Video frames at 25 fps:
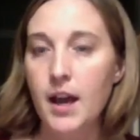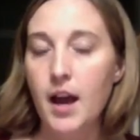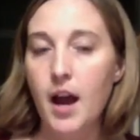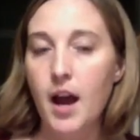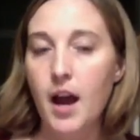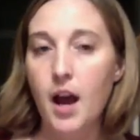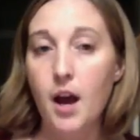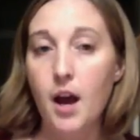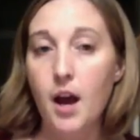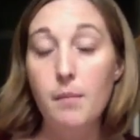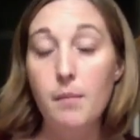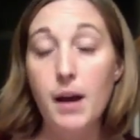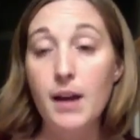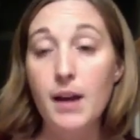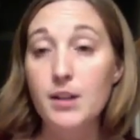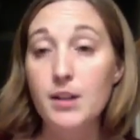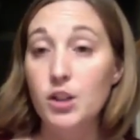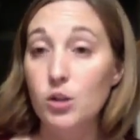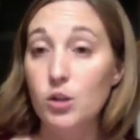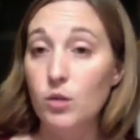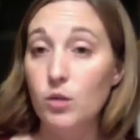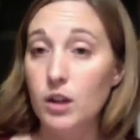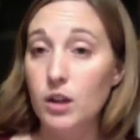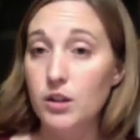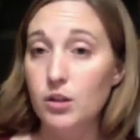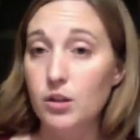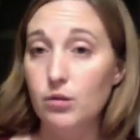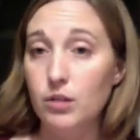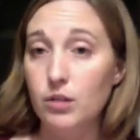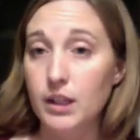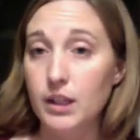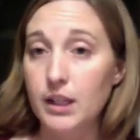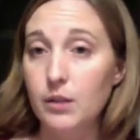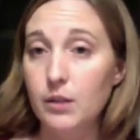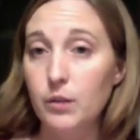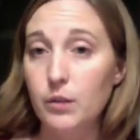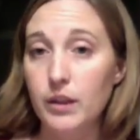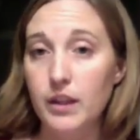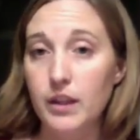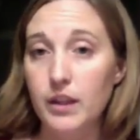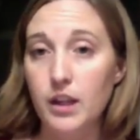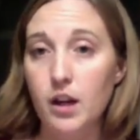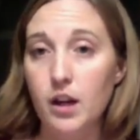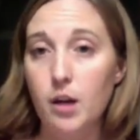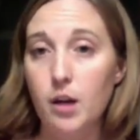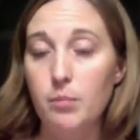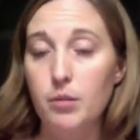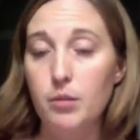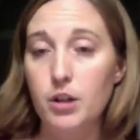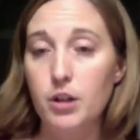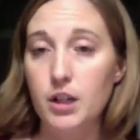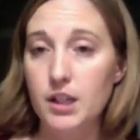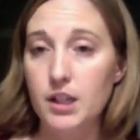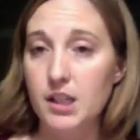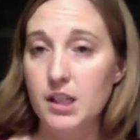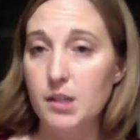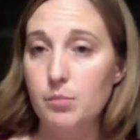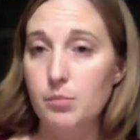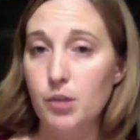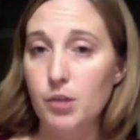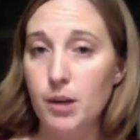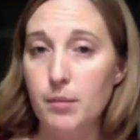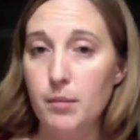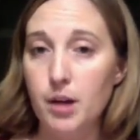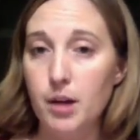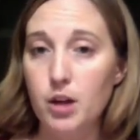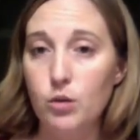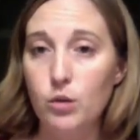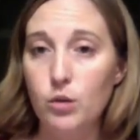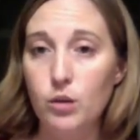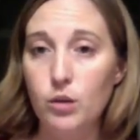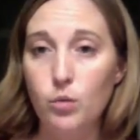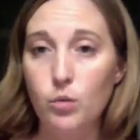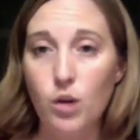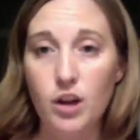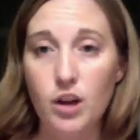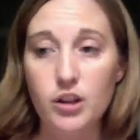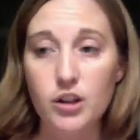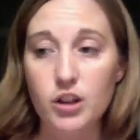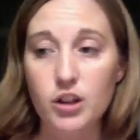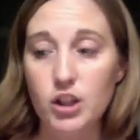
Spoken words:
I do also clean with it. I'll put it in a spray bottle with water,